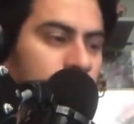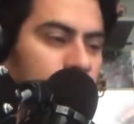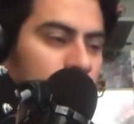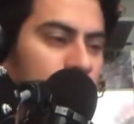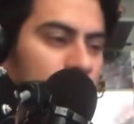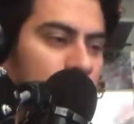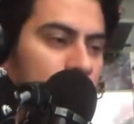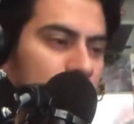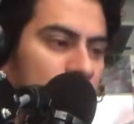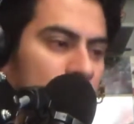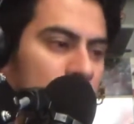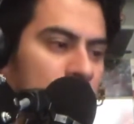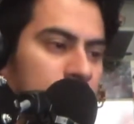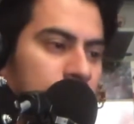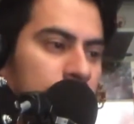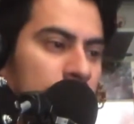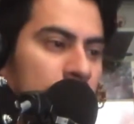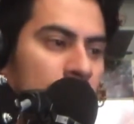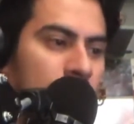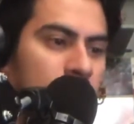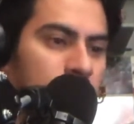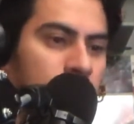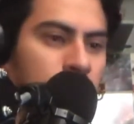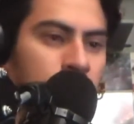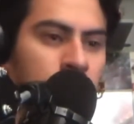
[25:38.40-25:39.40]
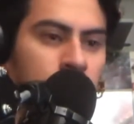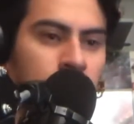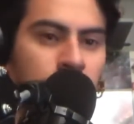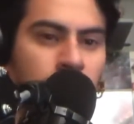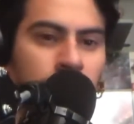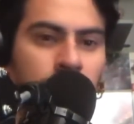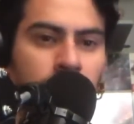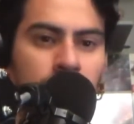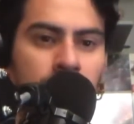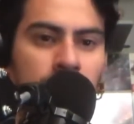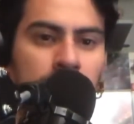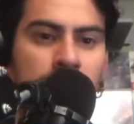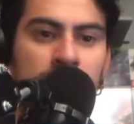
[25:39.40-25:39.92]
sees Michael. You
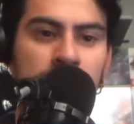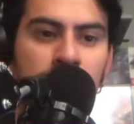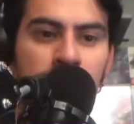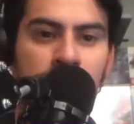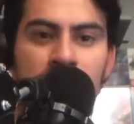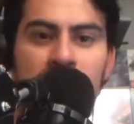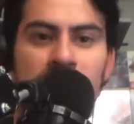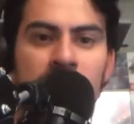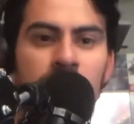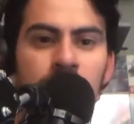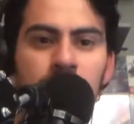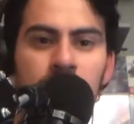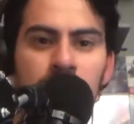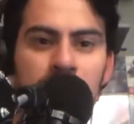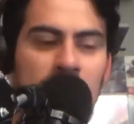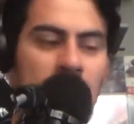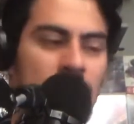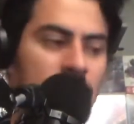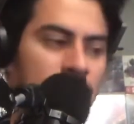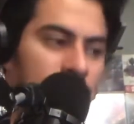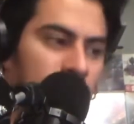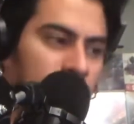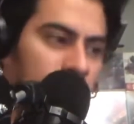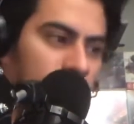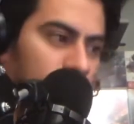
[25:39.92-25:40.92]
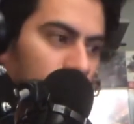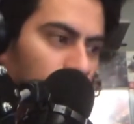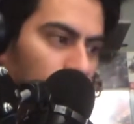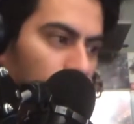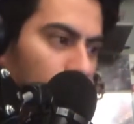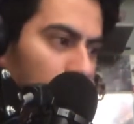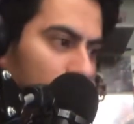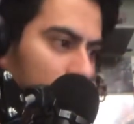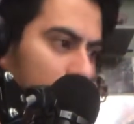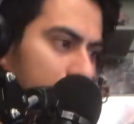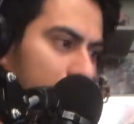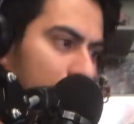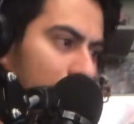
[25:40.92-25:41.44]
know, like radio stations
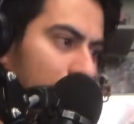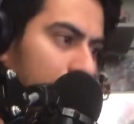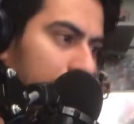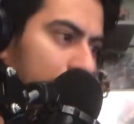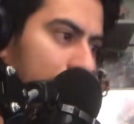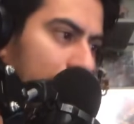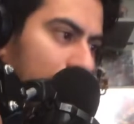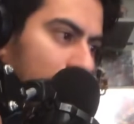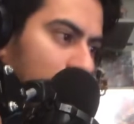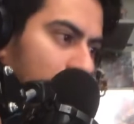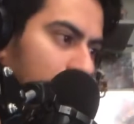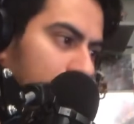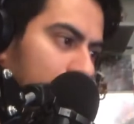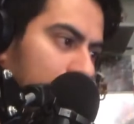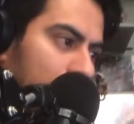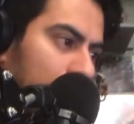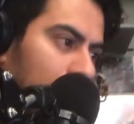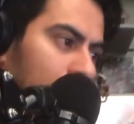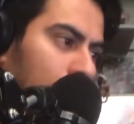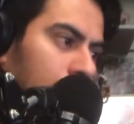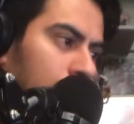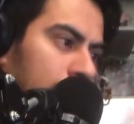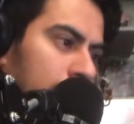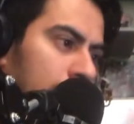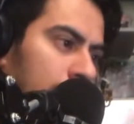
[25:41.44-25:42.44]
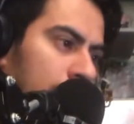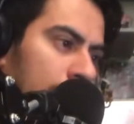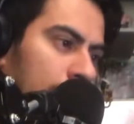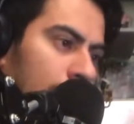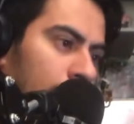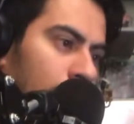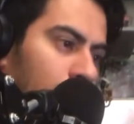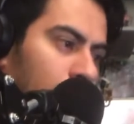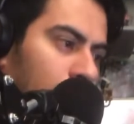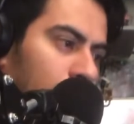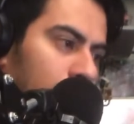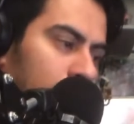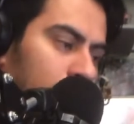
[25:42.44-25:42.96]
talk about Michael Myers. Like,
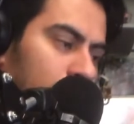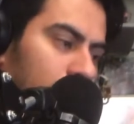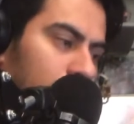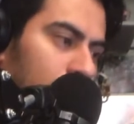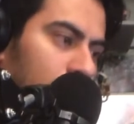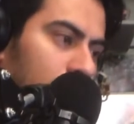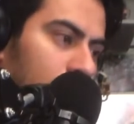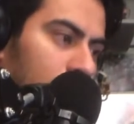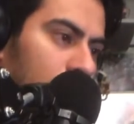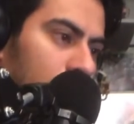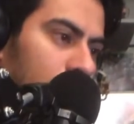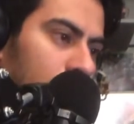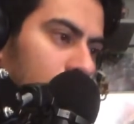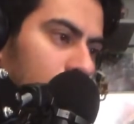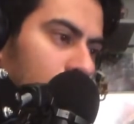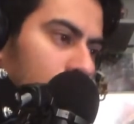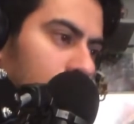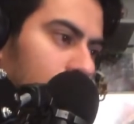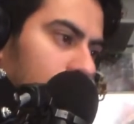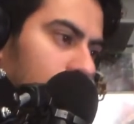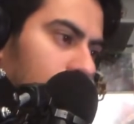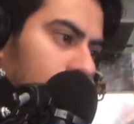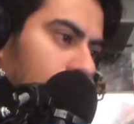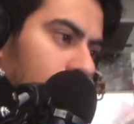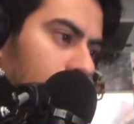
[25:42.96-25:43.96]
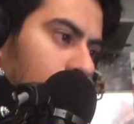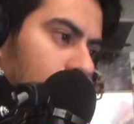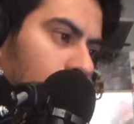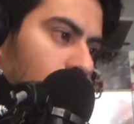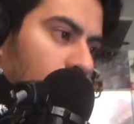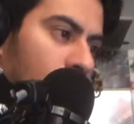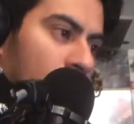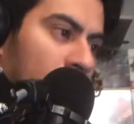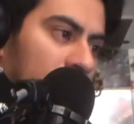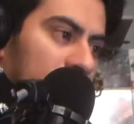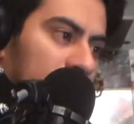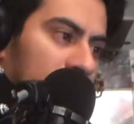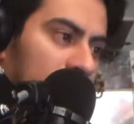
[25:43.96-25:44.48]
oh, you know,
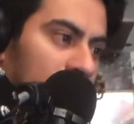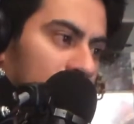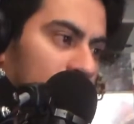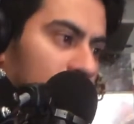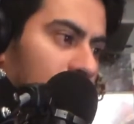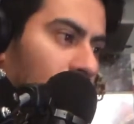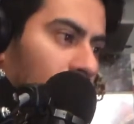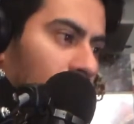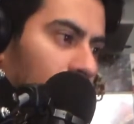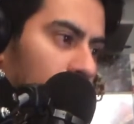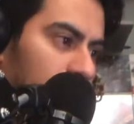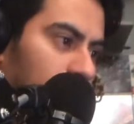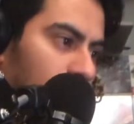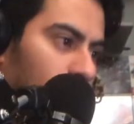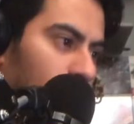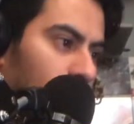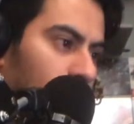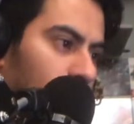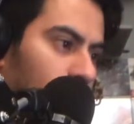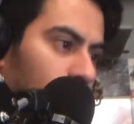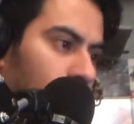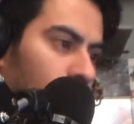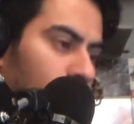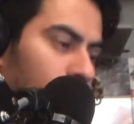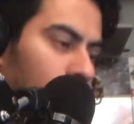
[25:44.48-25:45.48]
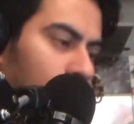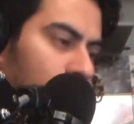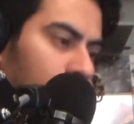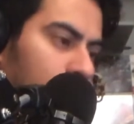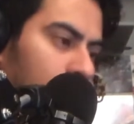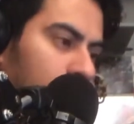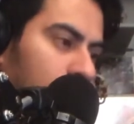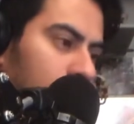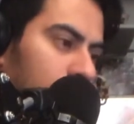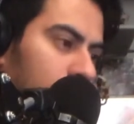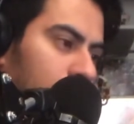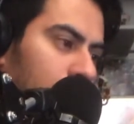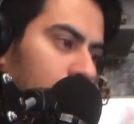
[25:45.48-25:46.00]
why is this guy so cool?
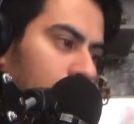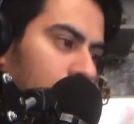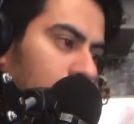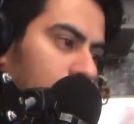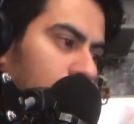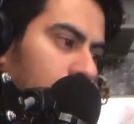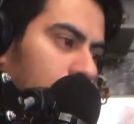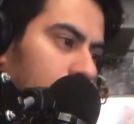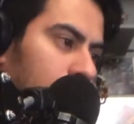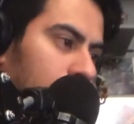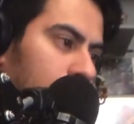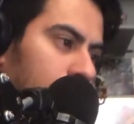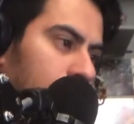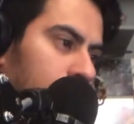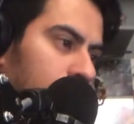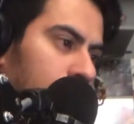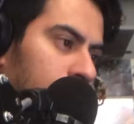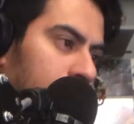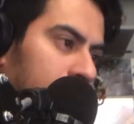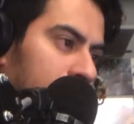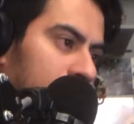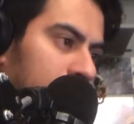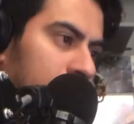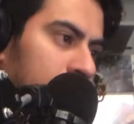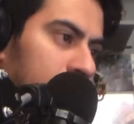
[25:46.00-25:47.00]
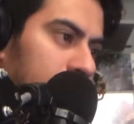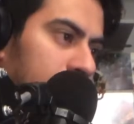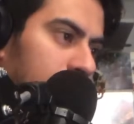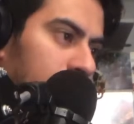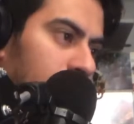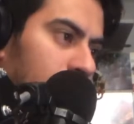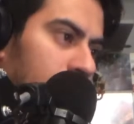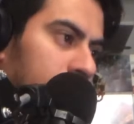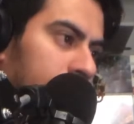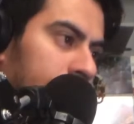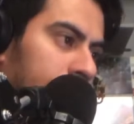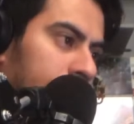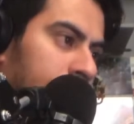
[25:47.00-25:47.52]
You know, what makes him so
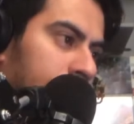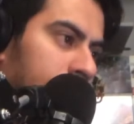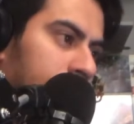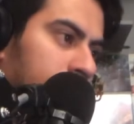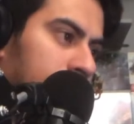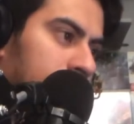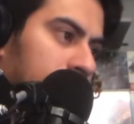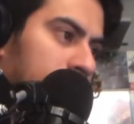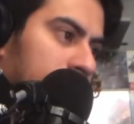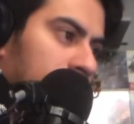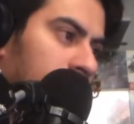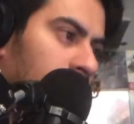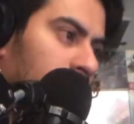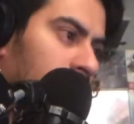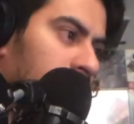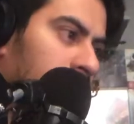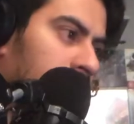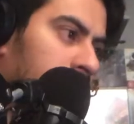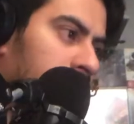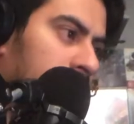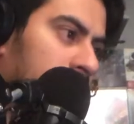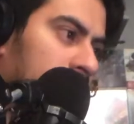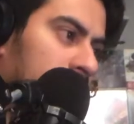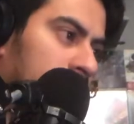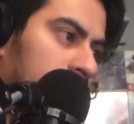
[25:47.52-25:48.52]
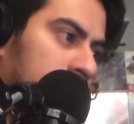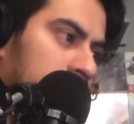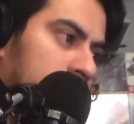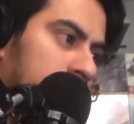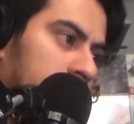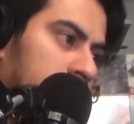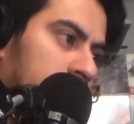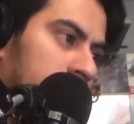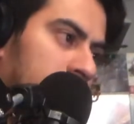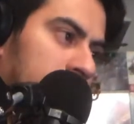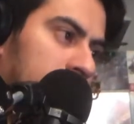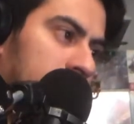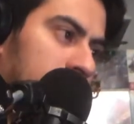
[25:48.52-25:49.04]
different from these other real
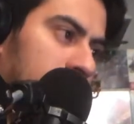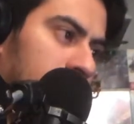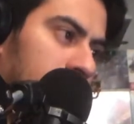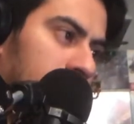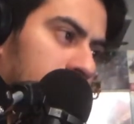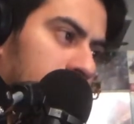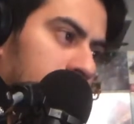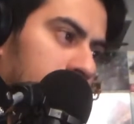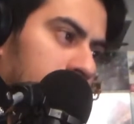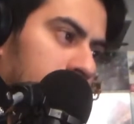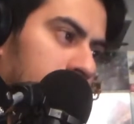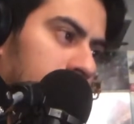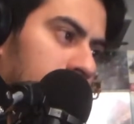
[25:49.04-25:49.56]
serial killers?